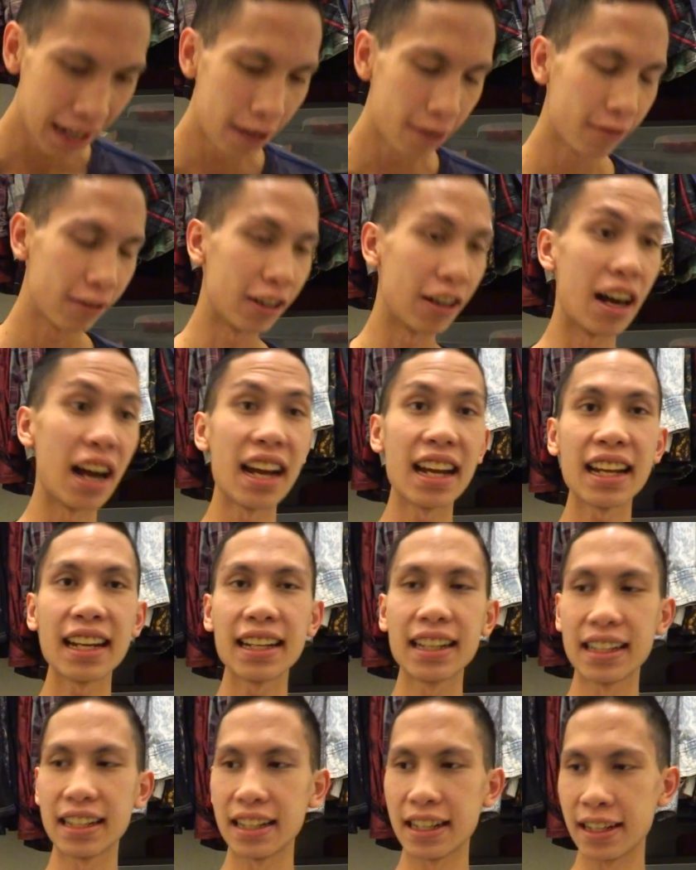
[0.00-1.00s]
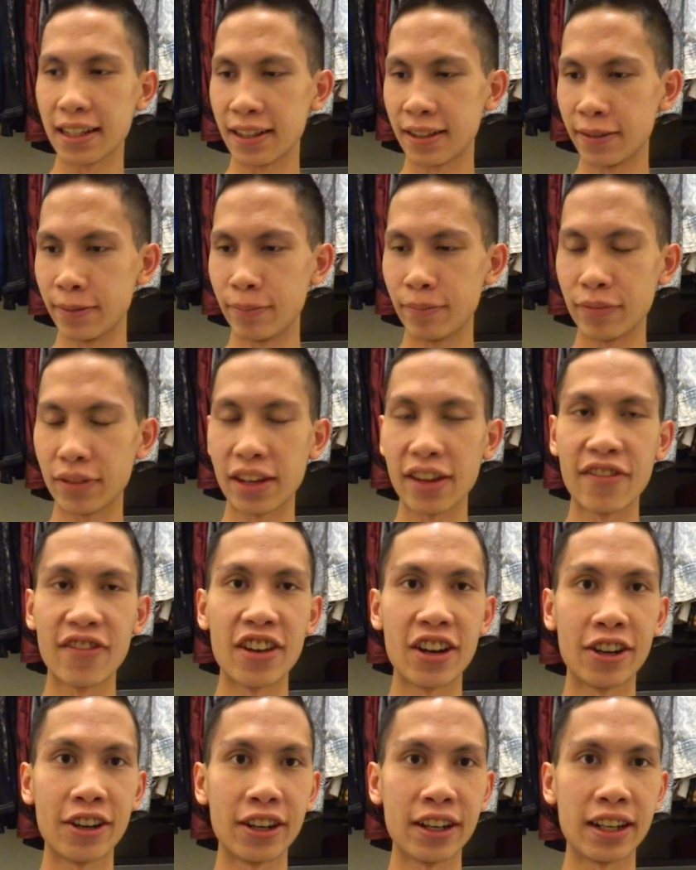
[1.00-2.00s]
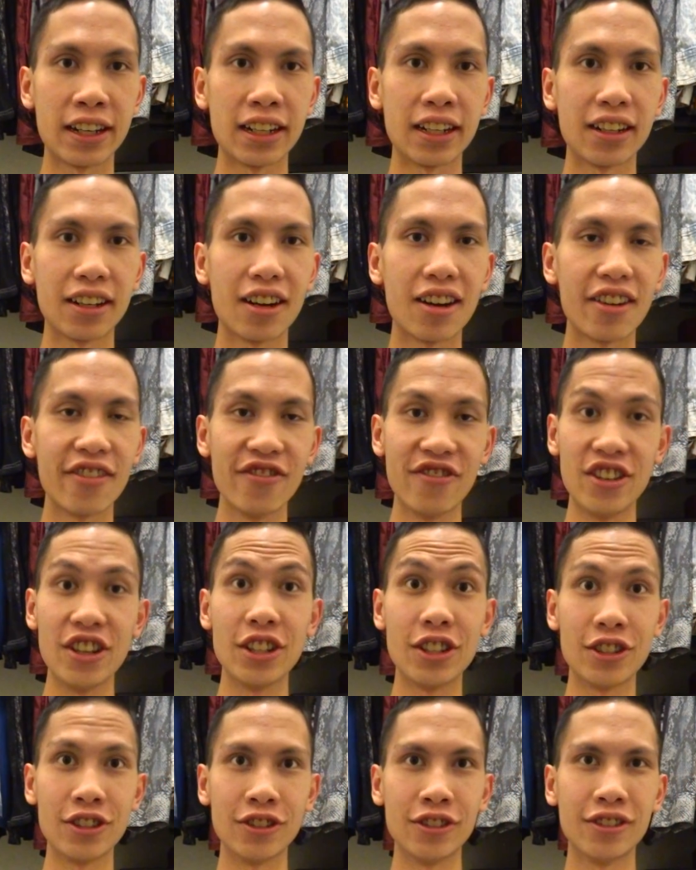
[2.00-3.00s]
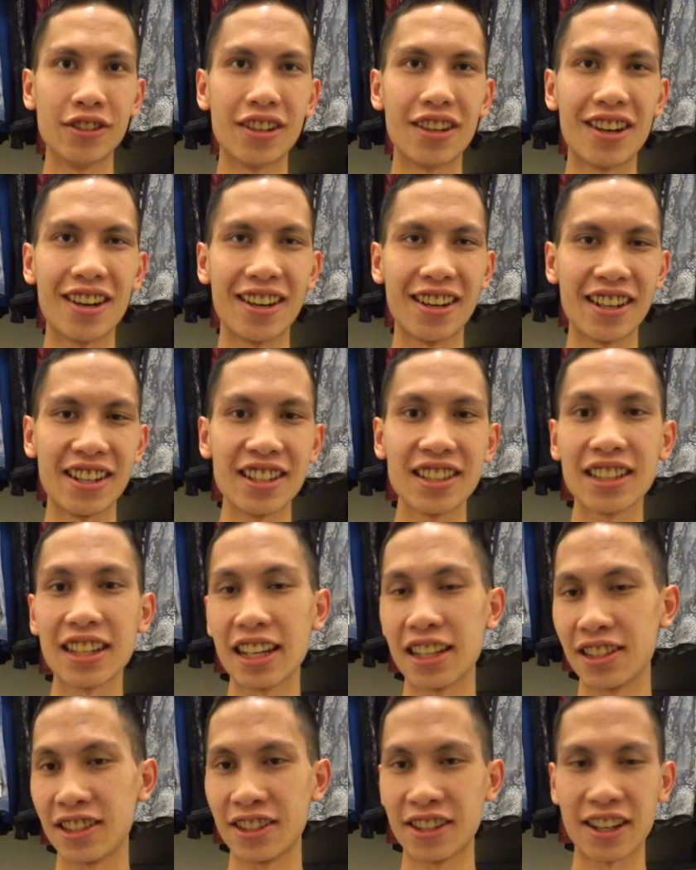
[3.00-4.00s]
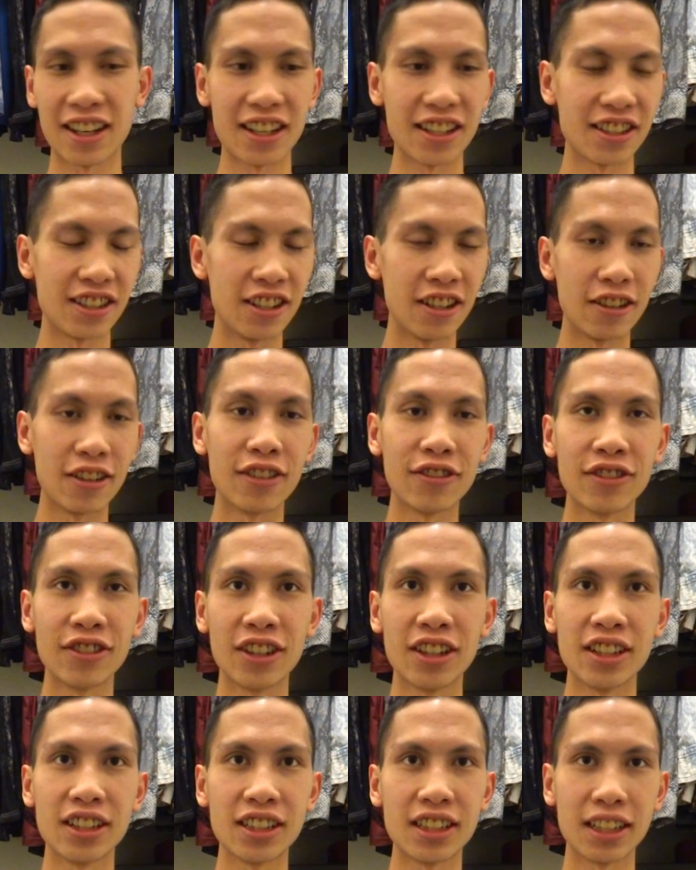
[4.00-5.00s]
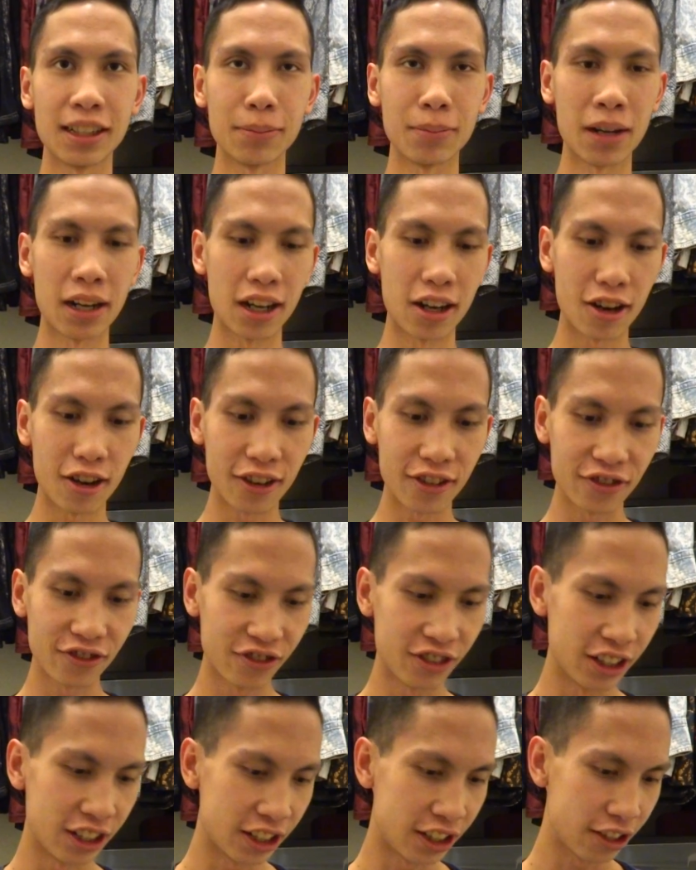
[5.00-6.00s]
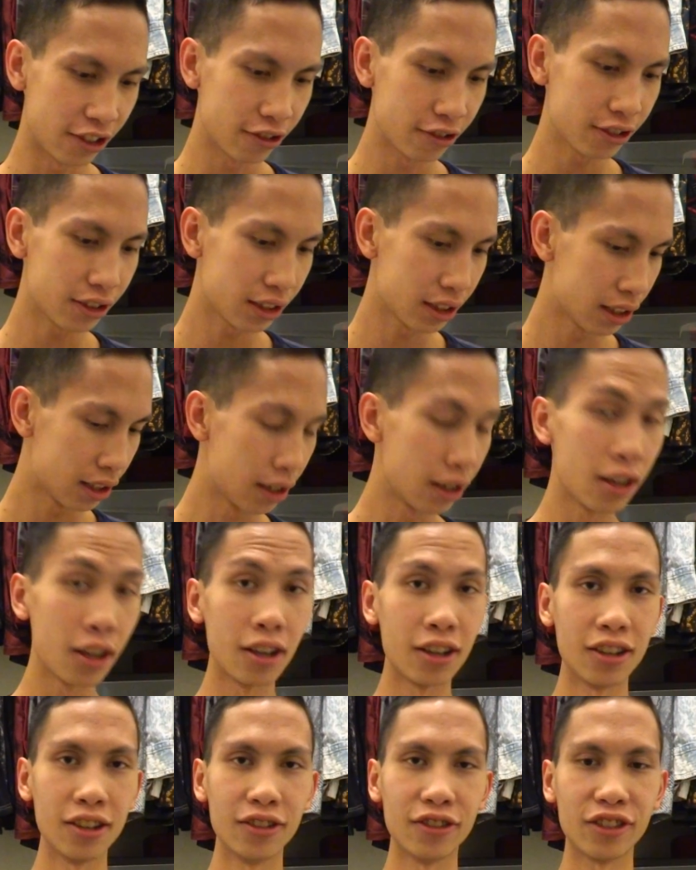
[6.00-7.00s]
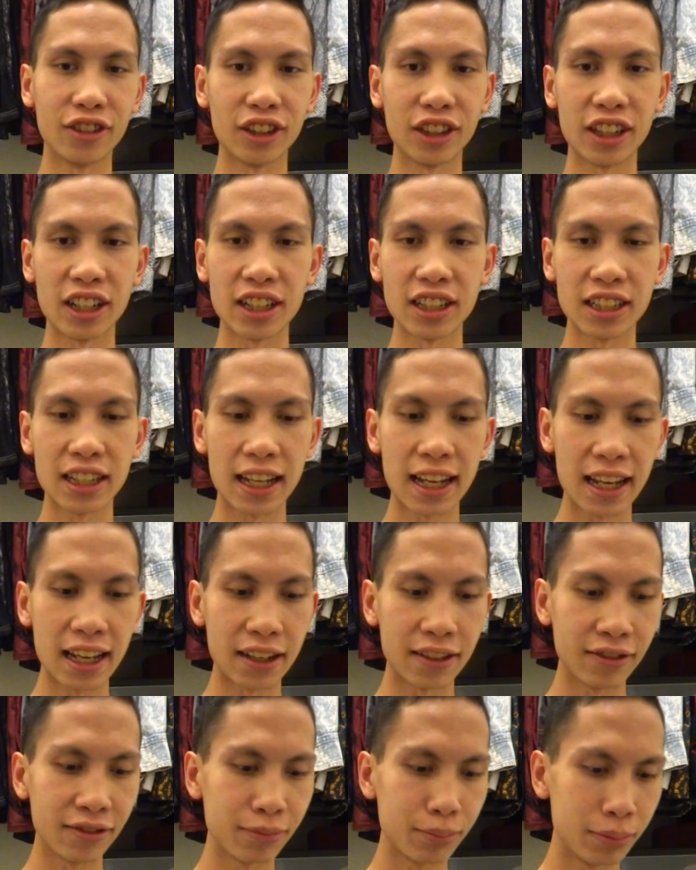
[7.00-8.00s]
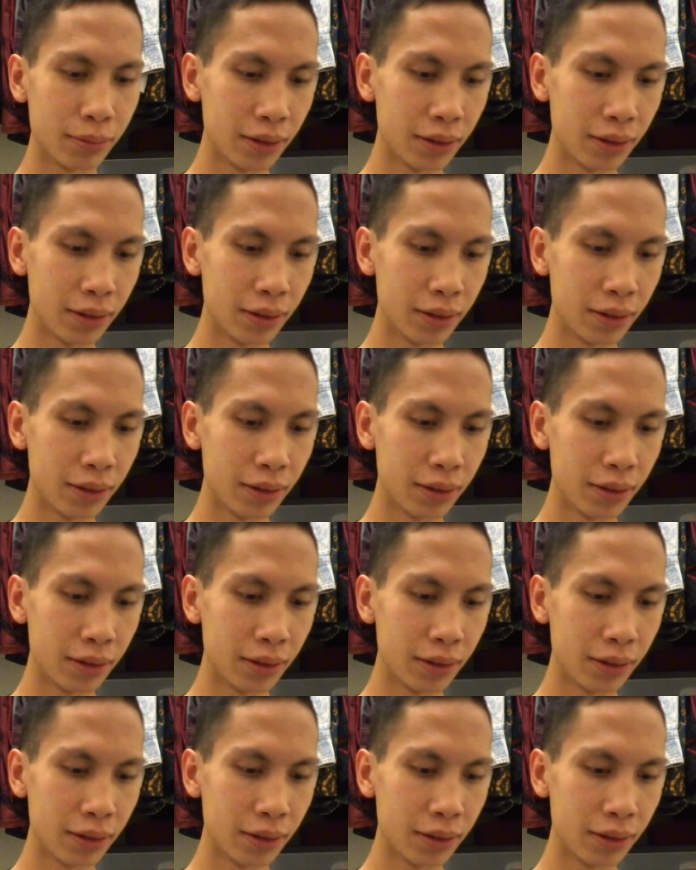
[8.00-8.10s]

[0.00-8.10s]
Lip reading: Well, I am a very visual artist, as you guys know if you guys seen my art videos. Hopefully you guys have.